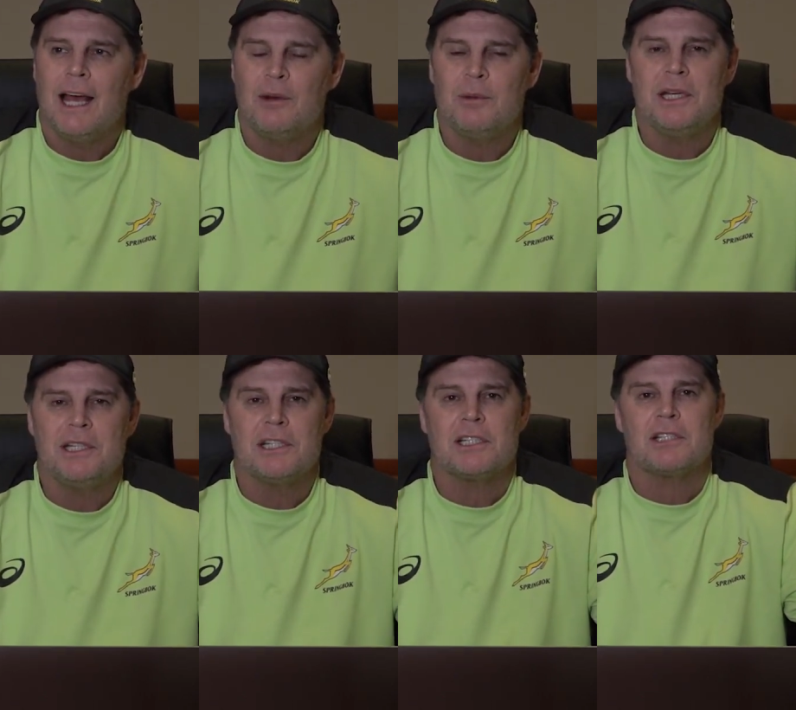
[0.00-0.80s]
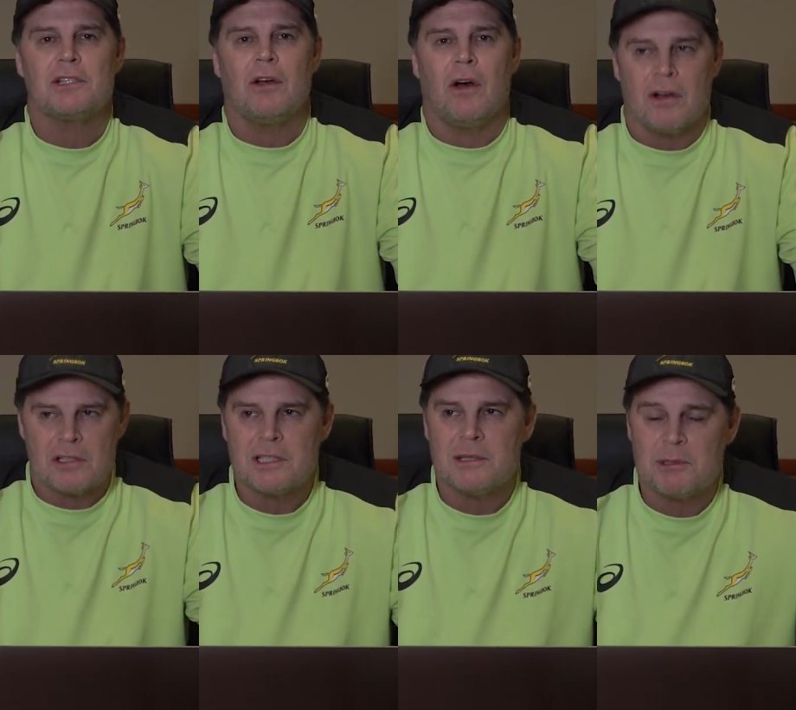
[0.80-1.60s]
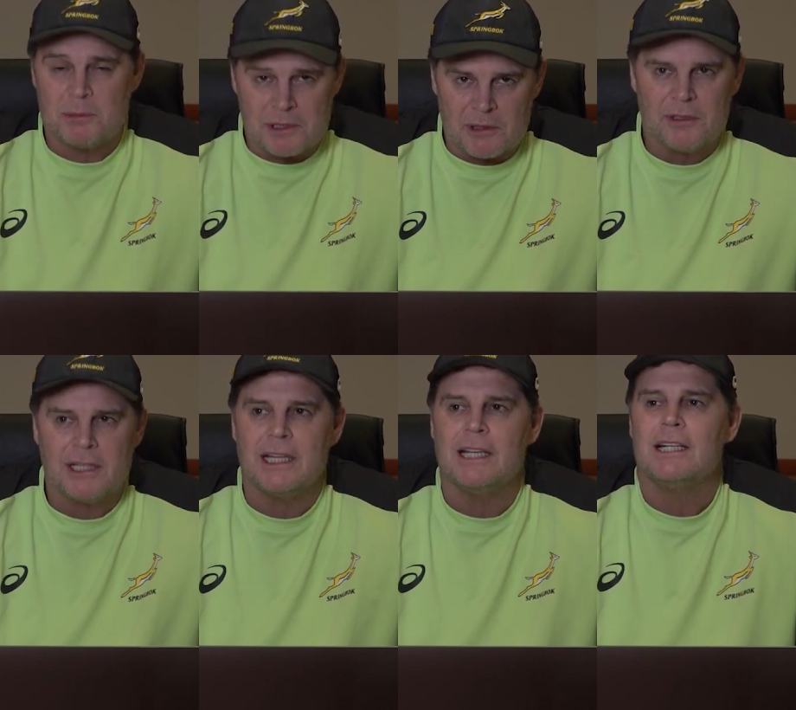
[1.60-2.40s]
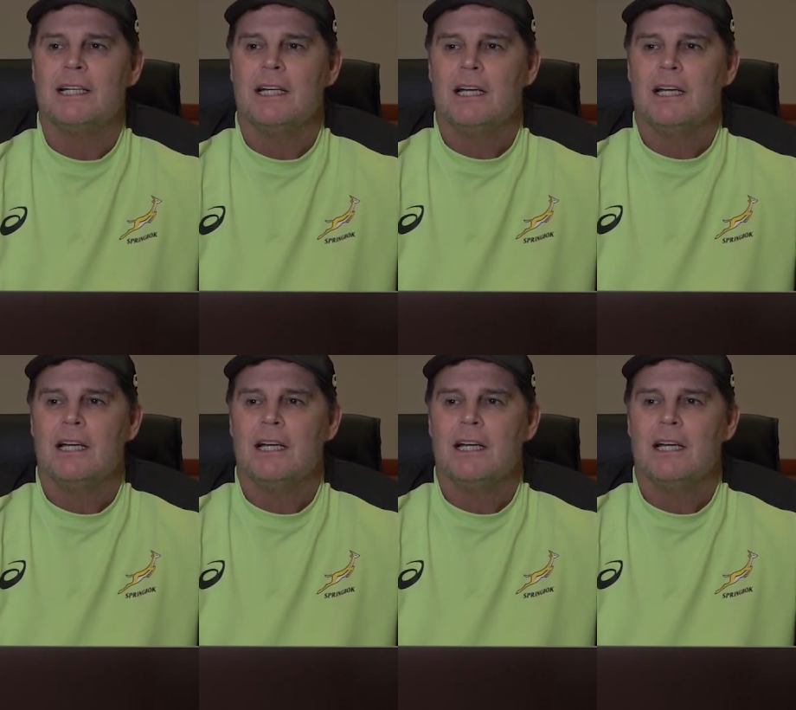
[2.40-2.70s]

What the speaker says: And we just asked him specifically,